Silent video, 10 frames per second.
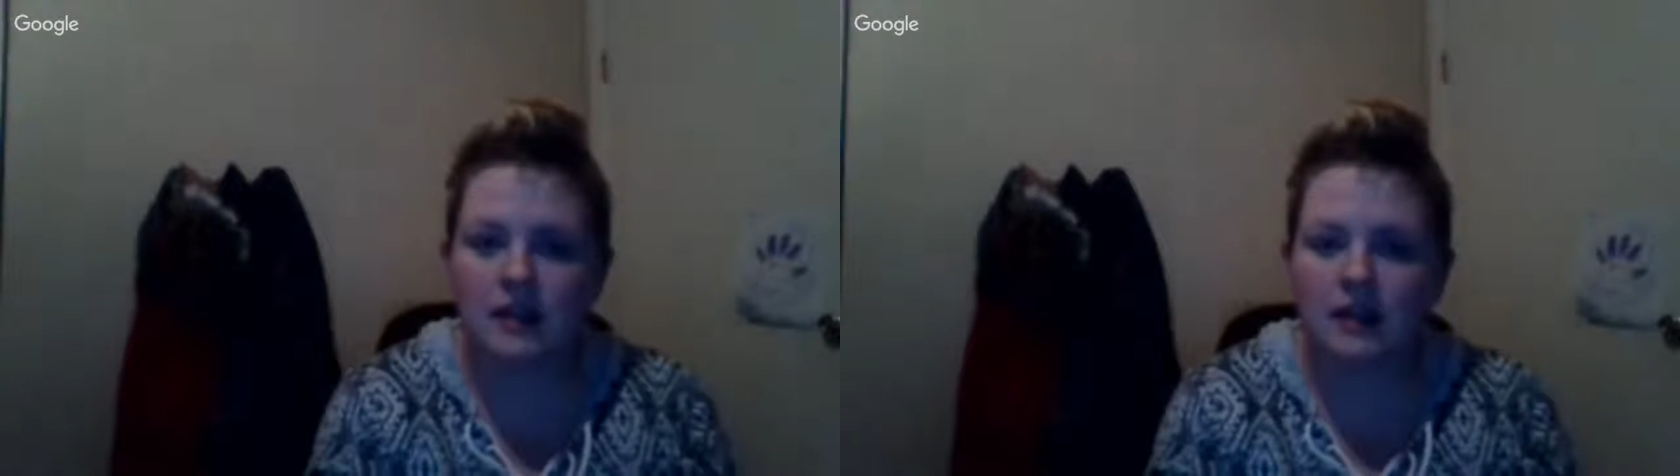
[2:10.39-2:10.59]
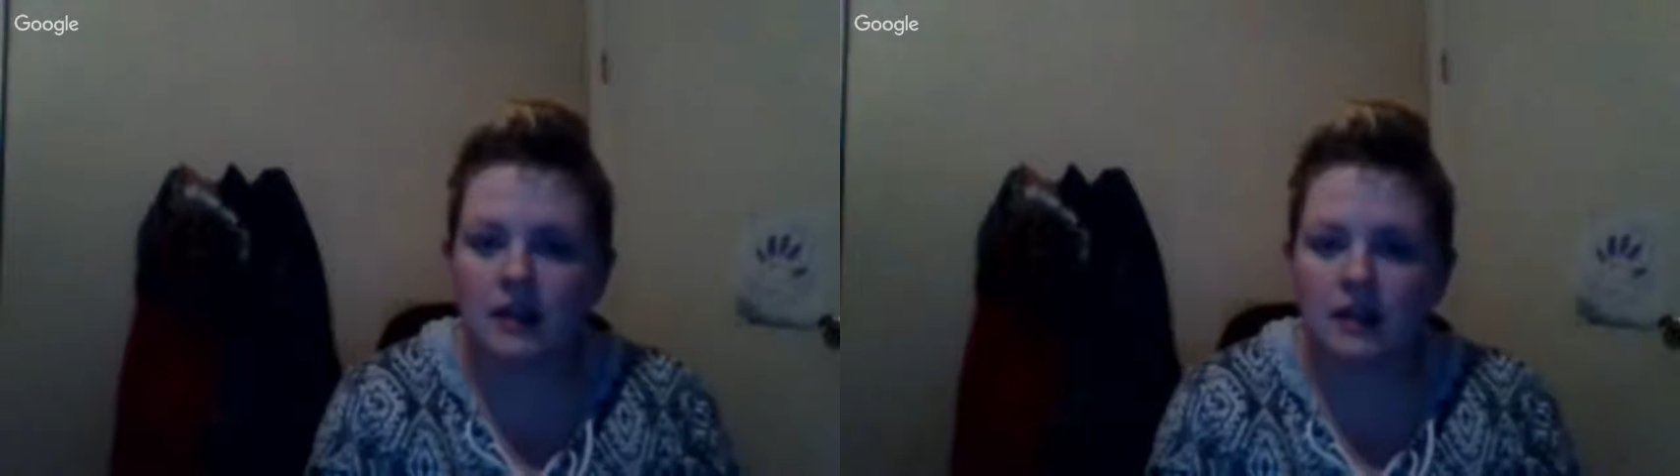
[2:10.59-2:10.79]

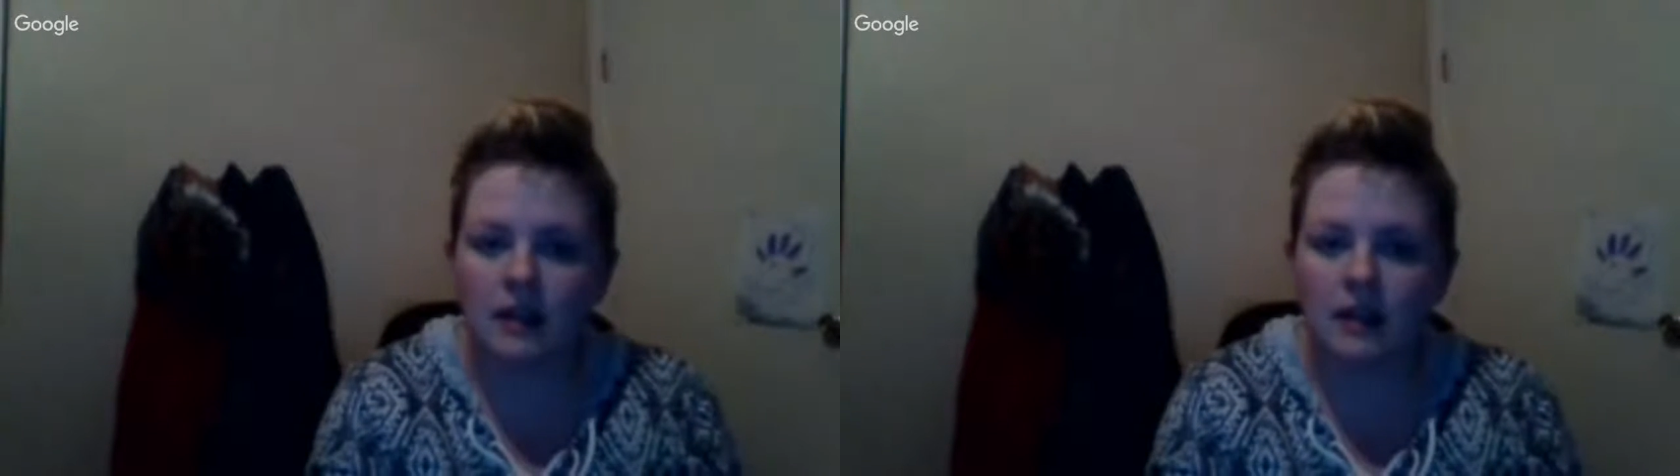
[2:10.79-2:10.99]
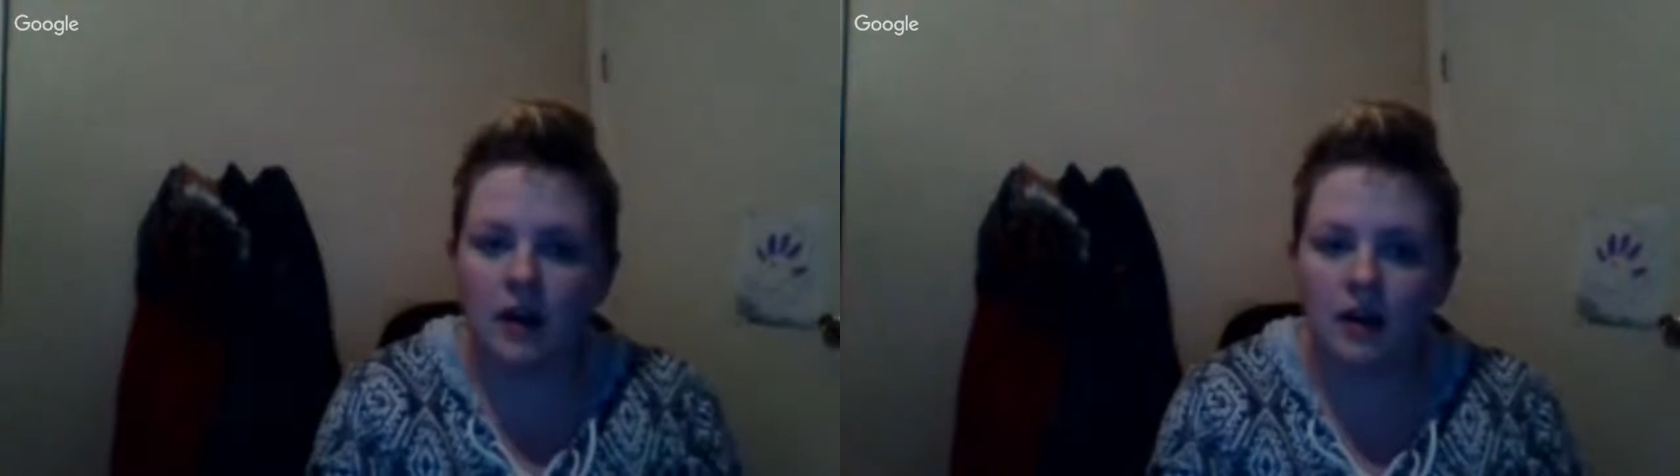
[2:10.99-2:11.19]

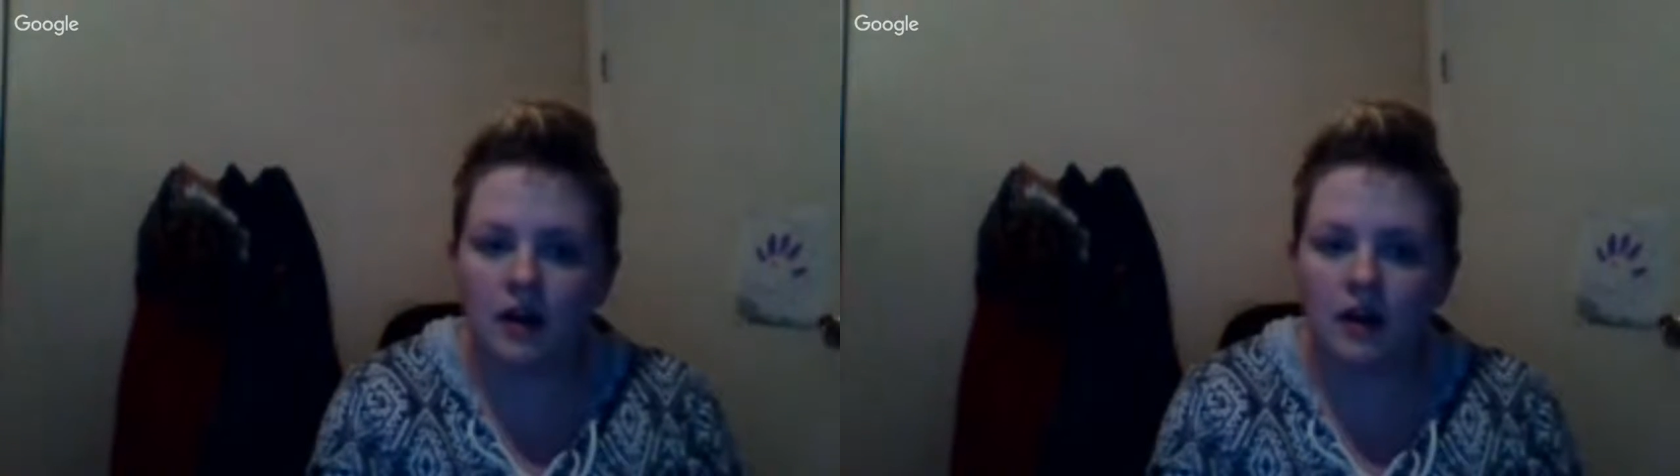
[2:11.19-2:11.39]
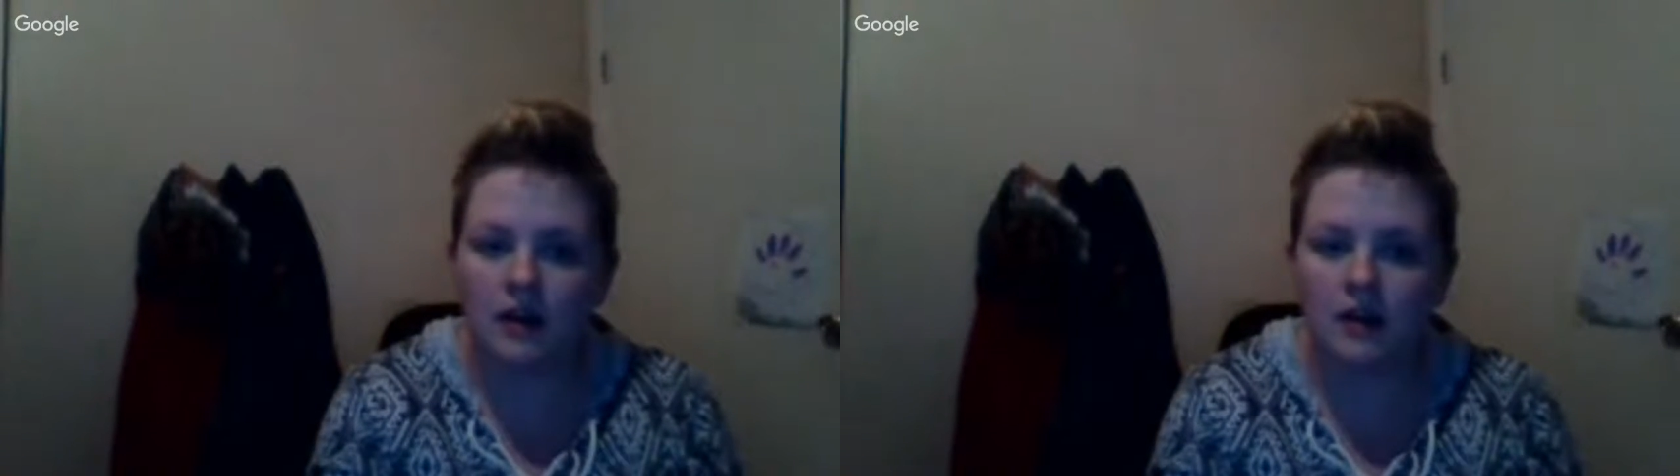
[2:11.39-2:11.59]

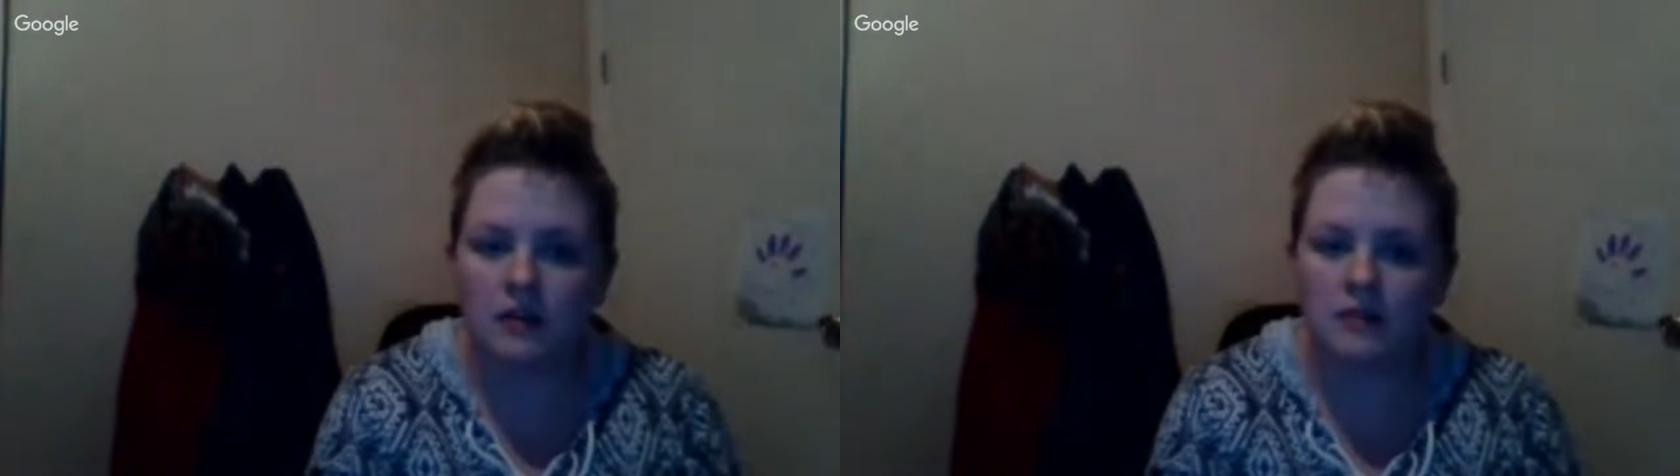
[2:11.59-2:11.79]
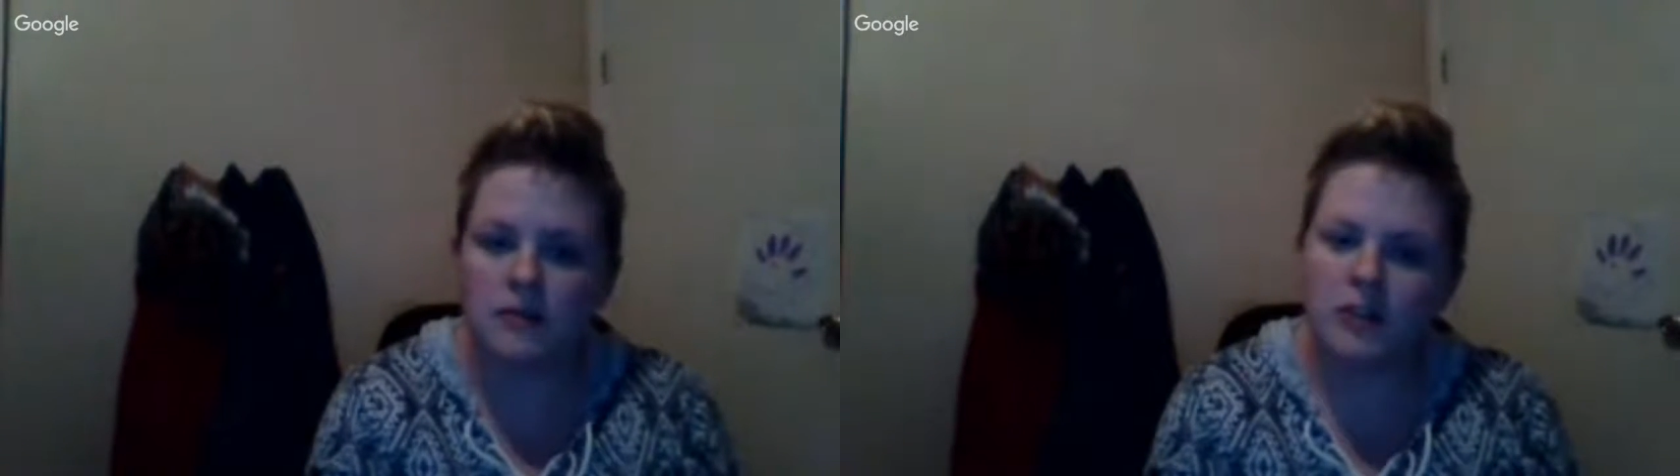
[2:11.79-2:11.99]
could
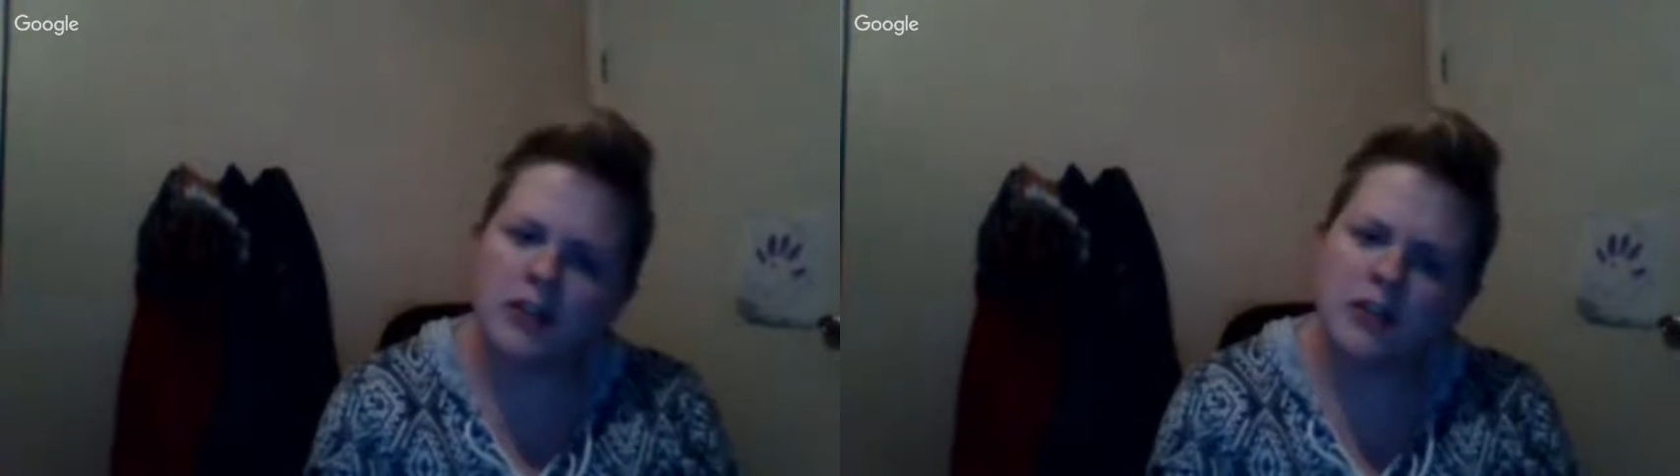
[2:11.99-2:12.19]
you come in